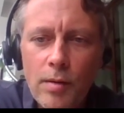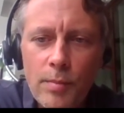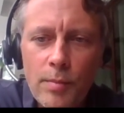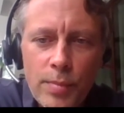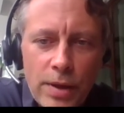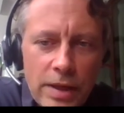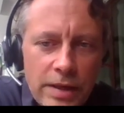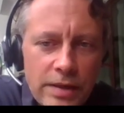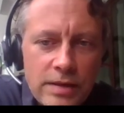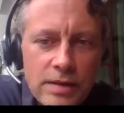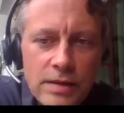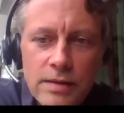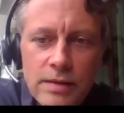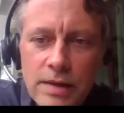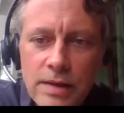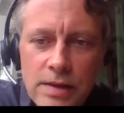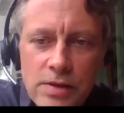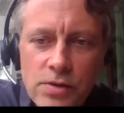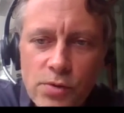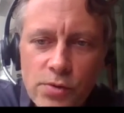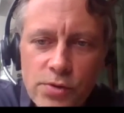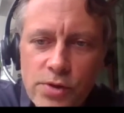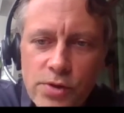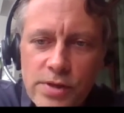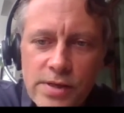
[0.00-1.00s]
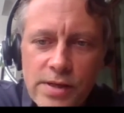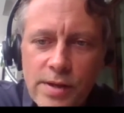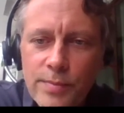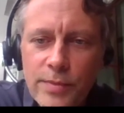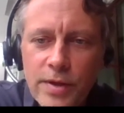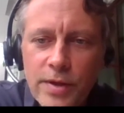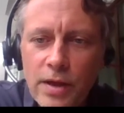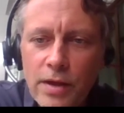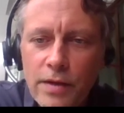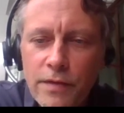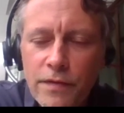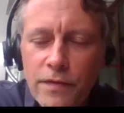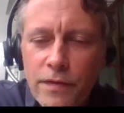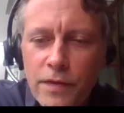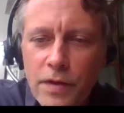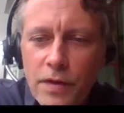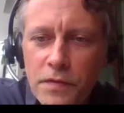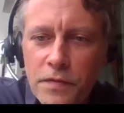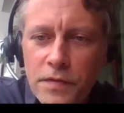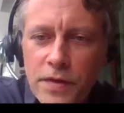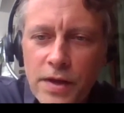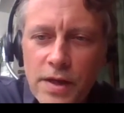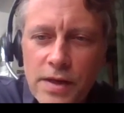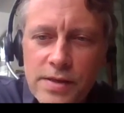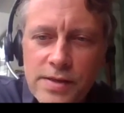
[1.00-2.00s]
But that's also something,
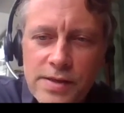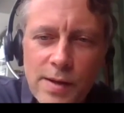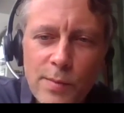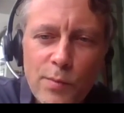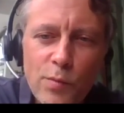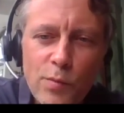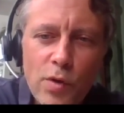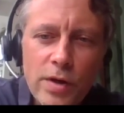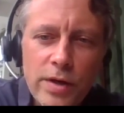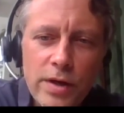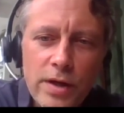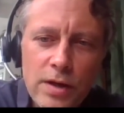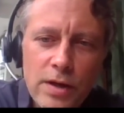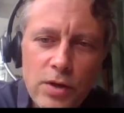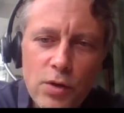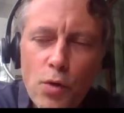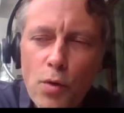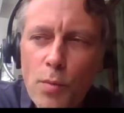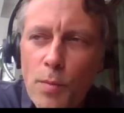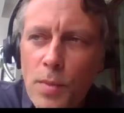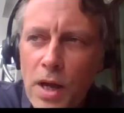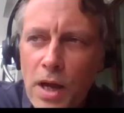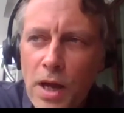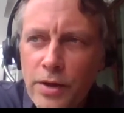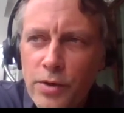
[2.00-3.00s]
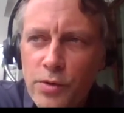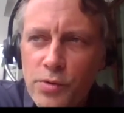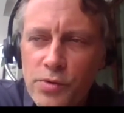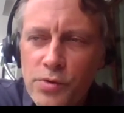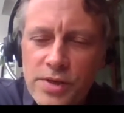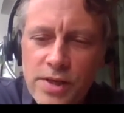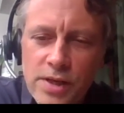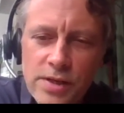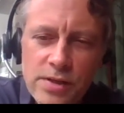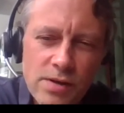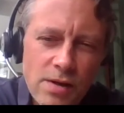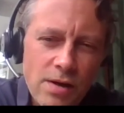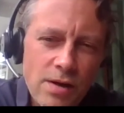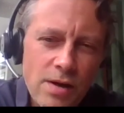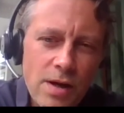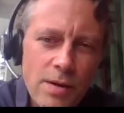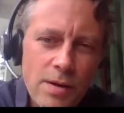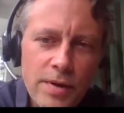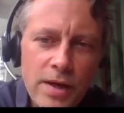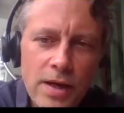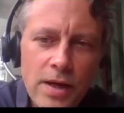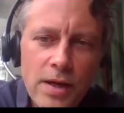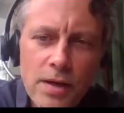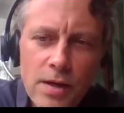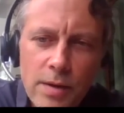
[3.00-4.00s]
if there's someone in your market who says, oh, I'm
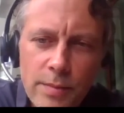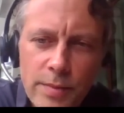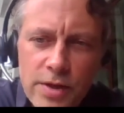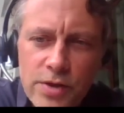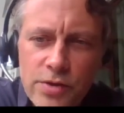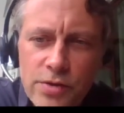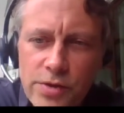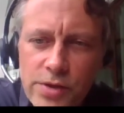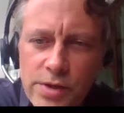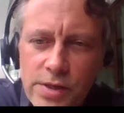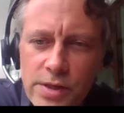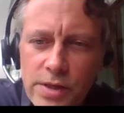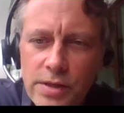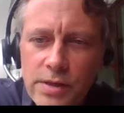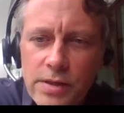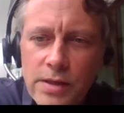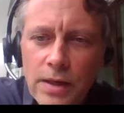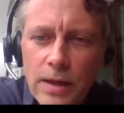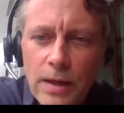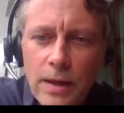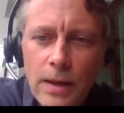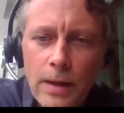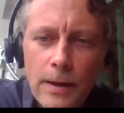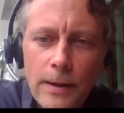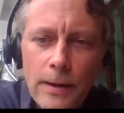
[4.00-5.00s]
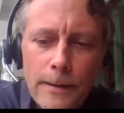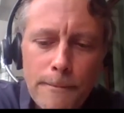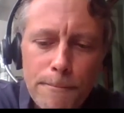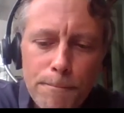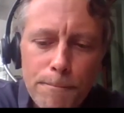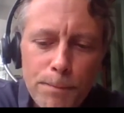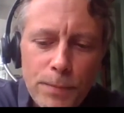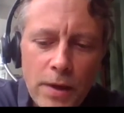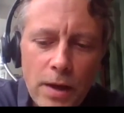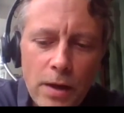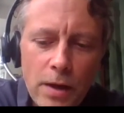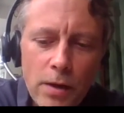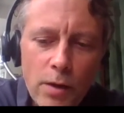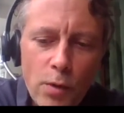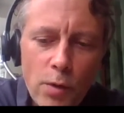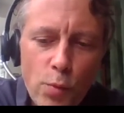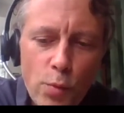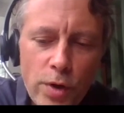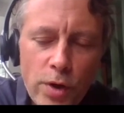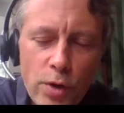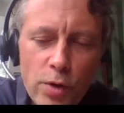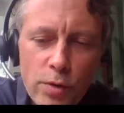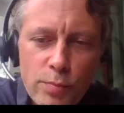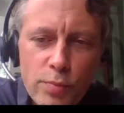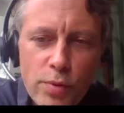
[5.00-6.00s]
keen, I'm interested,
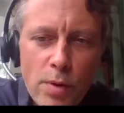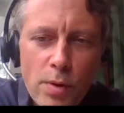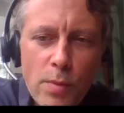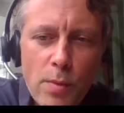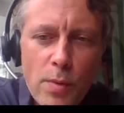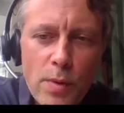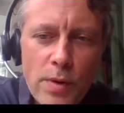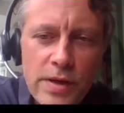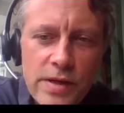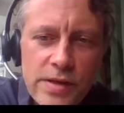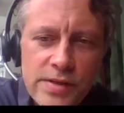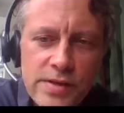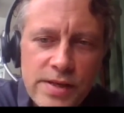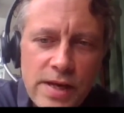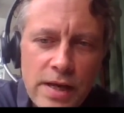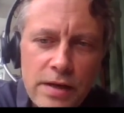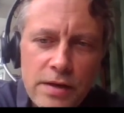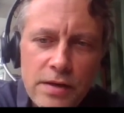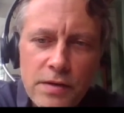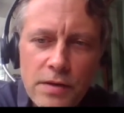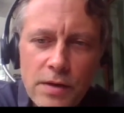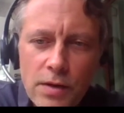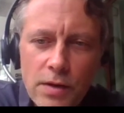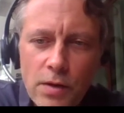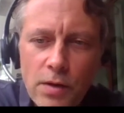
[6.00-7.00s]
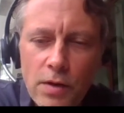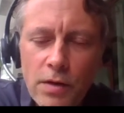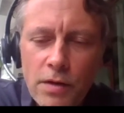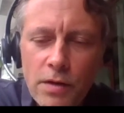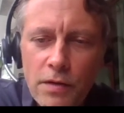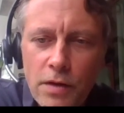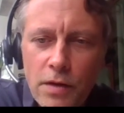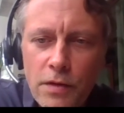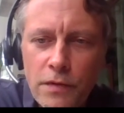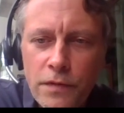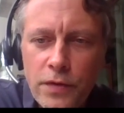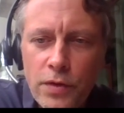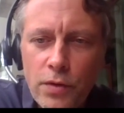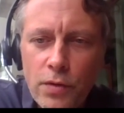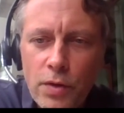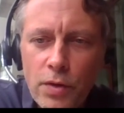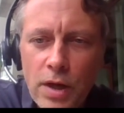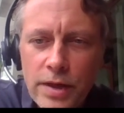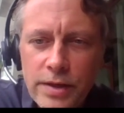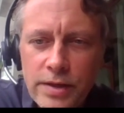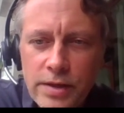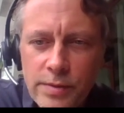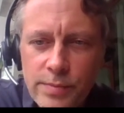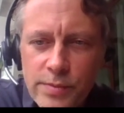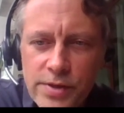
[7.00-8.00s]
we could probably send a few
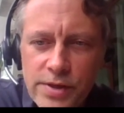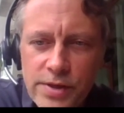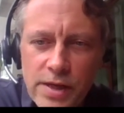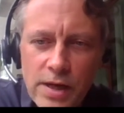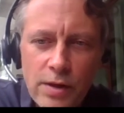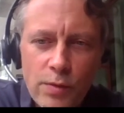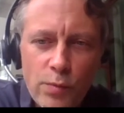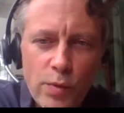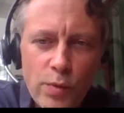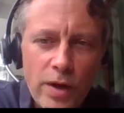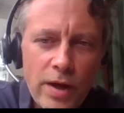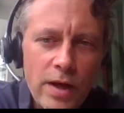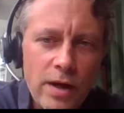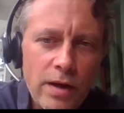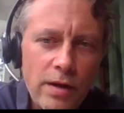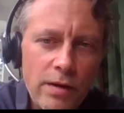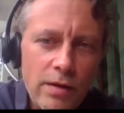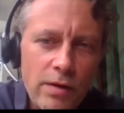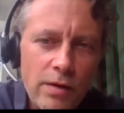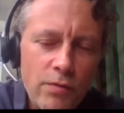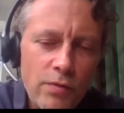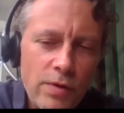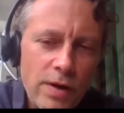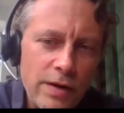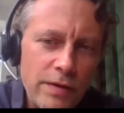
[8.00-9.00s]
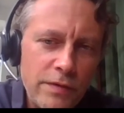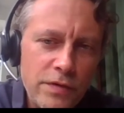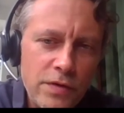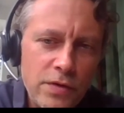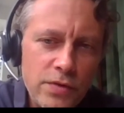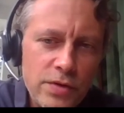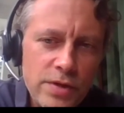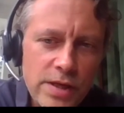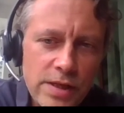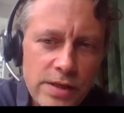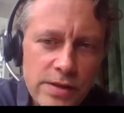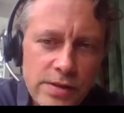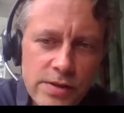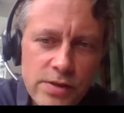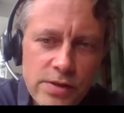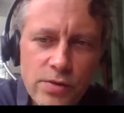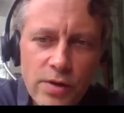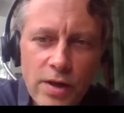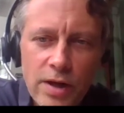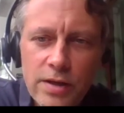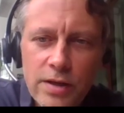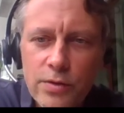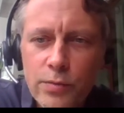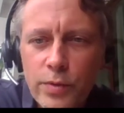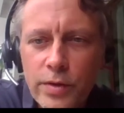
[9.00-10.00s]
items and we can run a few tests
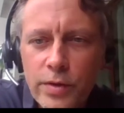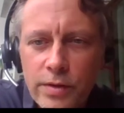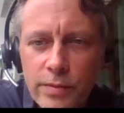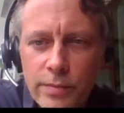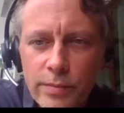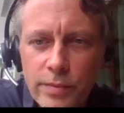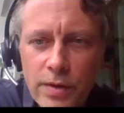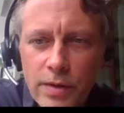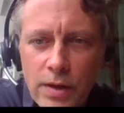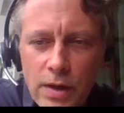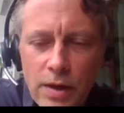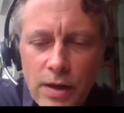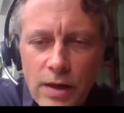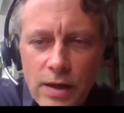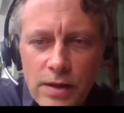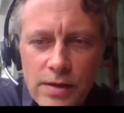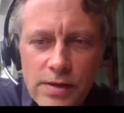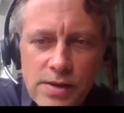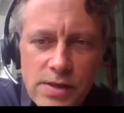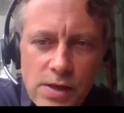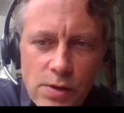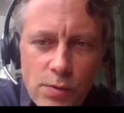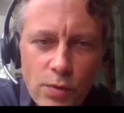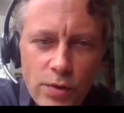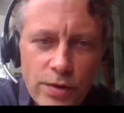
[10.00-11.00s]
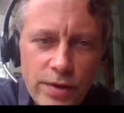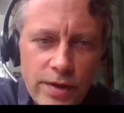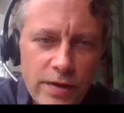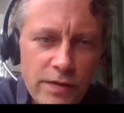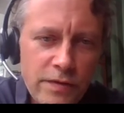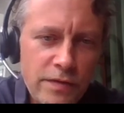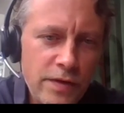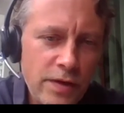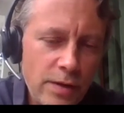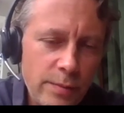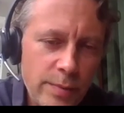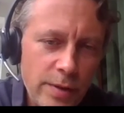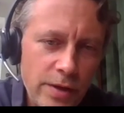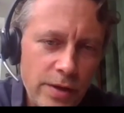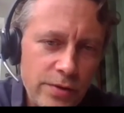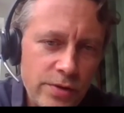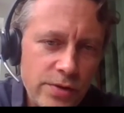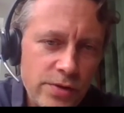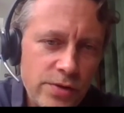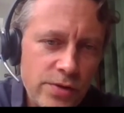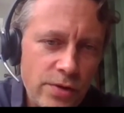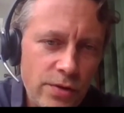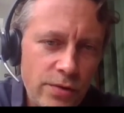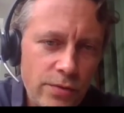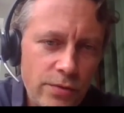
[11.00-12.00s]
together with them and see what they feel about it.
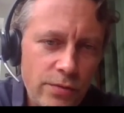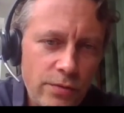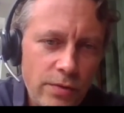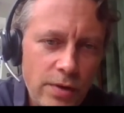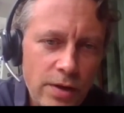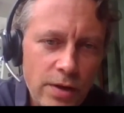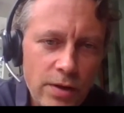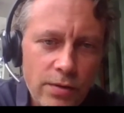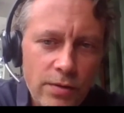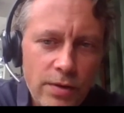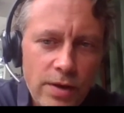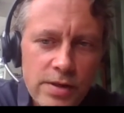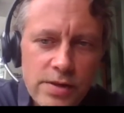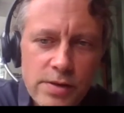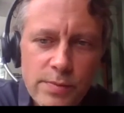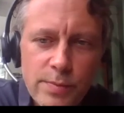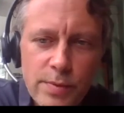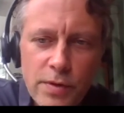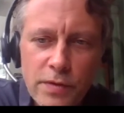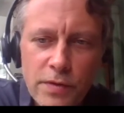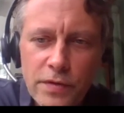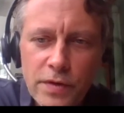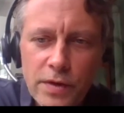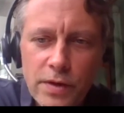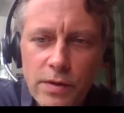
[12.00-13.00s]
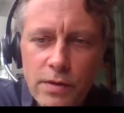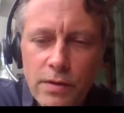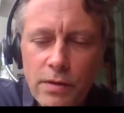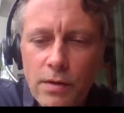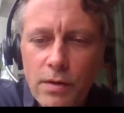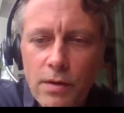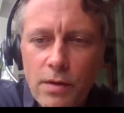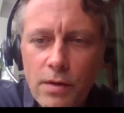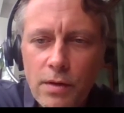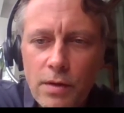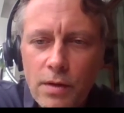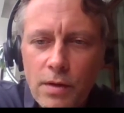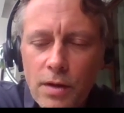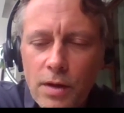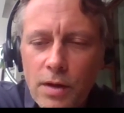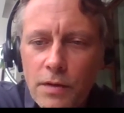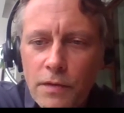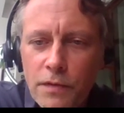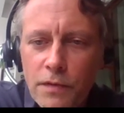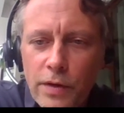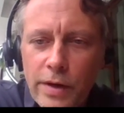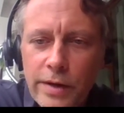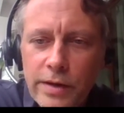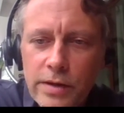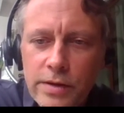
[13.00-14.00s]
So, you know, as a bit of a
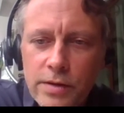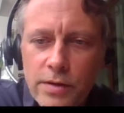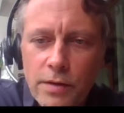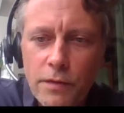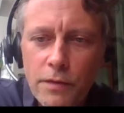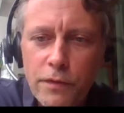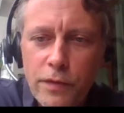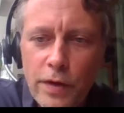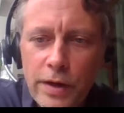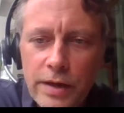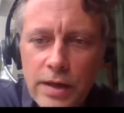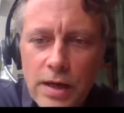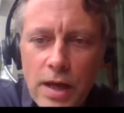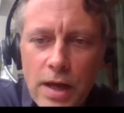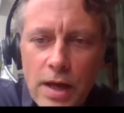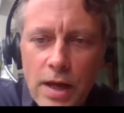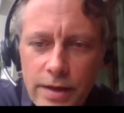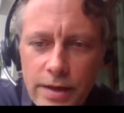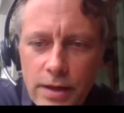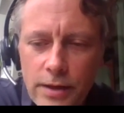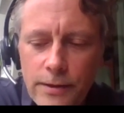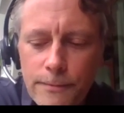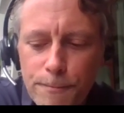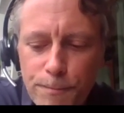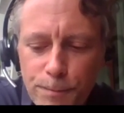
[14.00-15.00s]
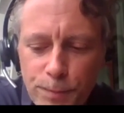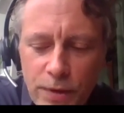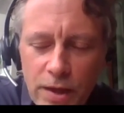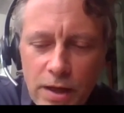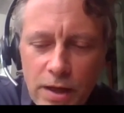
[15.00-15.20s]
frontliner